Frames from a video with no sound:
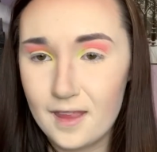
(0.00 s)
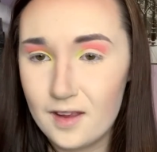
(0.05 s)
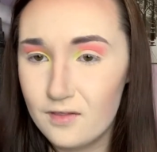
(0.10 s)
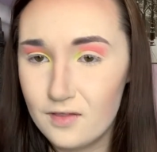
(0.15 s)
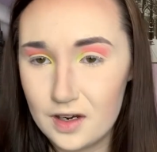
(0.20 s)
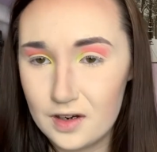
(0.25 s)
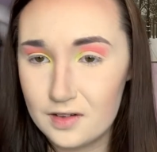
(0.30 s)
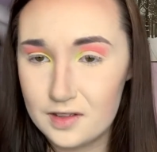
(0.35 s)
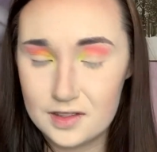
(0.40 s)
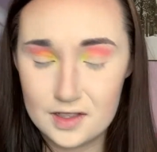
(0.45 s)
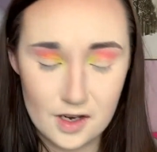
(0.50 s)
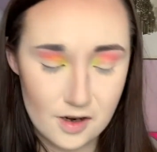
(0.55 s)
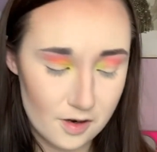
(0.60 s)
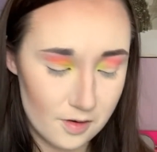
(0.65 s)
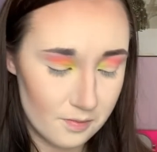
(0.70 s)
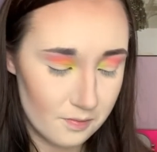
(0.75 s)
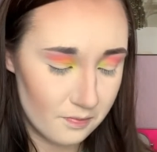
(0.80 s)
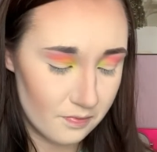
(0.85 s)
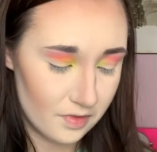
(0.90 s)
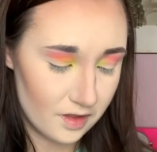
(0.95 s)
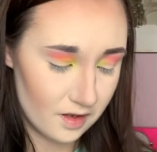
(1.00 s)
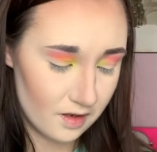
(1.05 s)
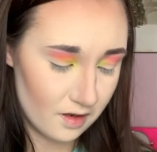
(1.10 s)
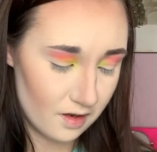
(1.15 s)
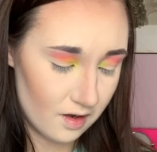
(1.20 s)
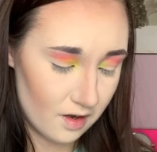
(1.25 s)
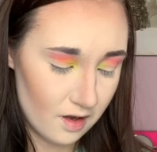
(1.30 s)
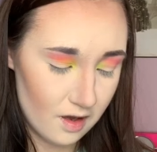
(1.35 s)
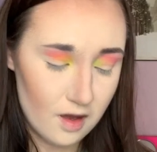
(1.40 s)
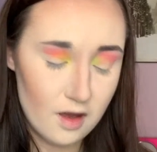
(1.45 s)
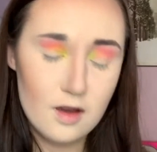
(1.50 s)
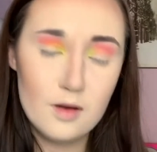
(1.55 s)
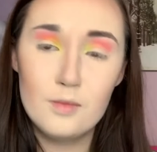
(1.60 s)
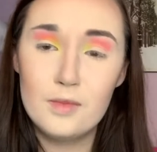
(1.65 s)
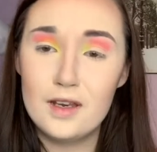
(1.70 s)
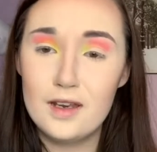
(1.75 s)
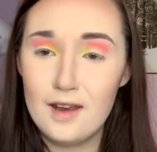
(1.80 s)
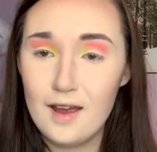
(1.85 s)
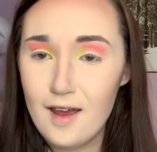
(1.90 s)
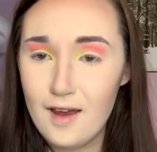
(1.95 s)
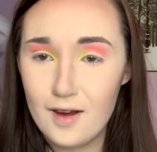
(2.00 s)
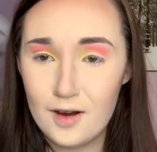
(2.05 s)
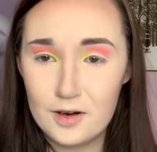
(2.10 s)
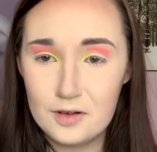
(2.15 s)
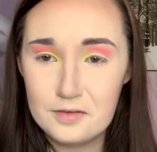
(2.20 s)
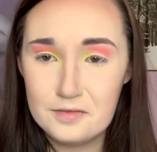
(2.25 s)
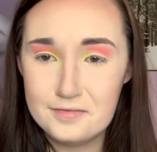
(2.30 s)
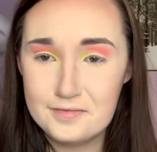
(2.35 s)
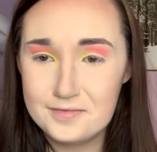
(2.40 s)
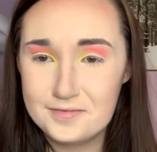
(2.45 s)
Very scared. But now,